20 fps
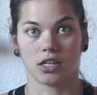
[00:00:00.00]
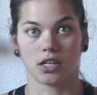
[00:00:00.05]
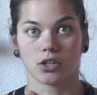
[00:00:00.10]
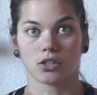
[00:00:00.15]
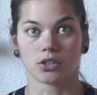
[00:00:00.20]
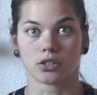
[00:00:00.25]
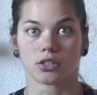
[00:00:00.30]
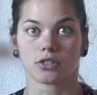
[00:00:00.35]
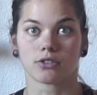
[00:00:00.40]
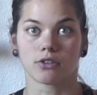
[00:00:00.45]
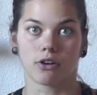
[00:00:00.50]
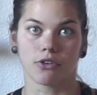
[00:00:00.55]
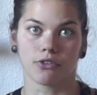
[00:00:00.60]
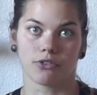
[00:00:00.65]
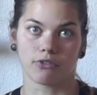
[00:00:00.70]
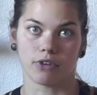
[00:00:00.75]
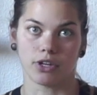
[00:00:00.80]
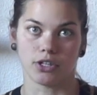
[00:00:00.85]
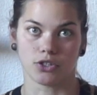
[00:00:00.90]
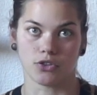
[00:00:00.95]
and control the
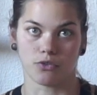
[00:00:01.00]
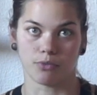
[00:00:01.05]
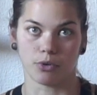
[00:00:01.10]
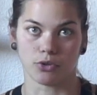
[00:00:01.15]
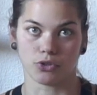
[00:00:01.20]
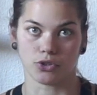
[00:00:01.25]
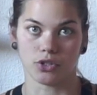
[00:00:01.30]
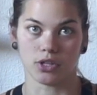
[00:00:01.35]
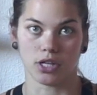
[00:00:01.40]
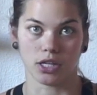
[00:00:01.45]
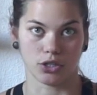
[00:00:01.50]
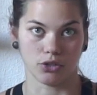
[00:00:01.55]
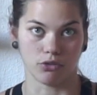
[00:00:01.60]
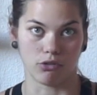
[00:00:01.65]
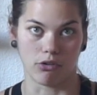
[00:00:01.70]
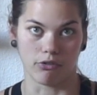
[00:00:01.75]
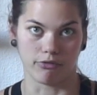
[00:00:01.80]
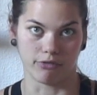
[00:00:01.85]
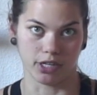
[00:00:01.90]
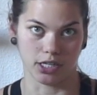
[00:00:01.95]
range of motion that you
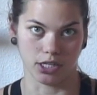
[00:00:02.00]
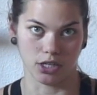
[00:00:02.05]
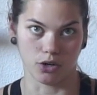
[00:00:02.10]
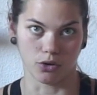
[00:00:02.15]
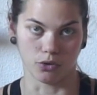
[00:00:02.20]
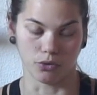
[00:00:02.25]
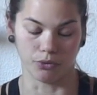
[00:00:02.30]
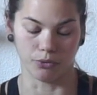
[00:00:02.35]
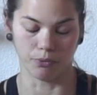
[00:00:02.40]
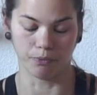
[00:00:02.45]
already own.